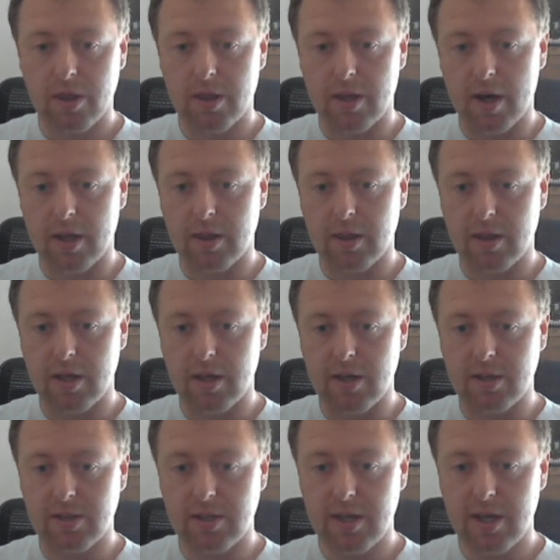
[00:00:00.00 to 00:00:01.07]
that the
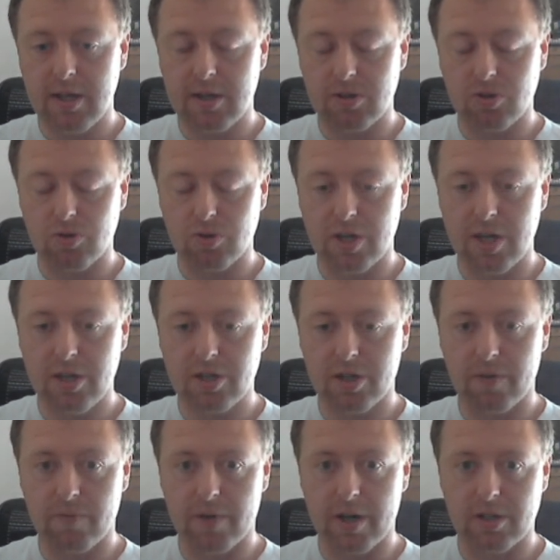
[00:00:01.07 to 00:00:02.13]
seed and
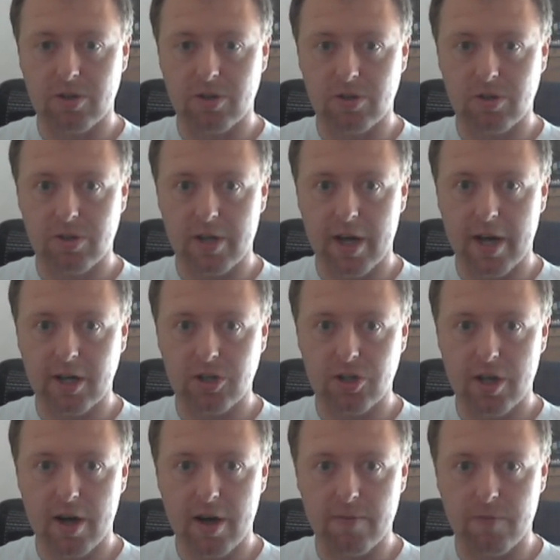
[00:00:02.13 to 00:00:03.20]
strategic investors
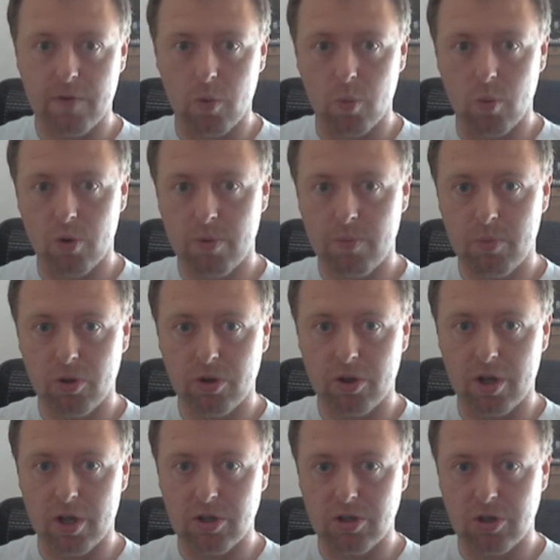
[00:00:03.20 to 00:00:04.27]
actually have a one month
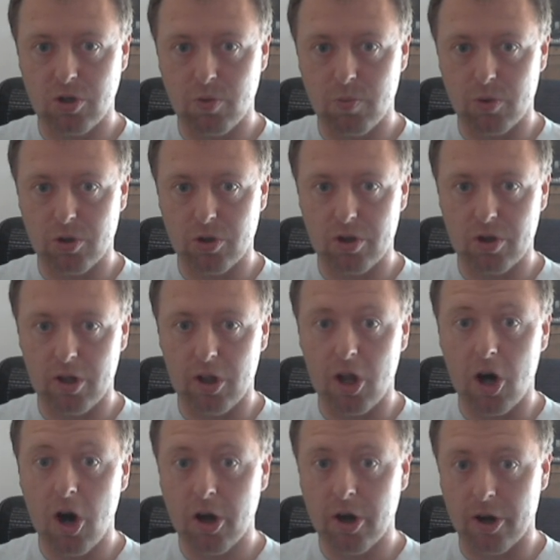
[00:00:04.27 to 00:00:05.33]
and two month
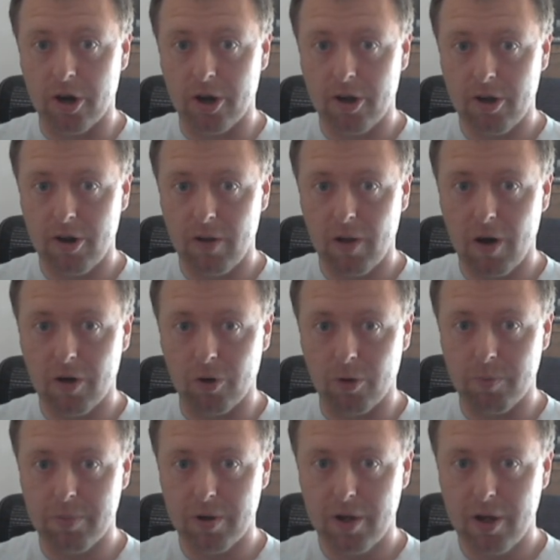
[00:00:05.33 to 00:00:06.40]
longer lockup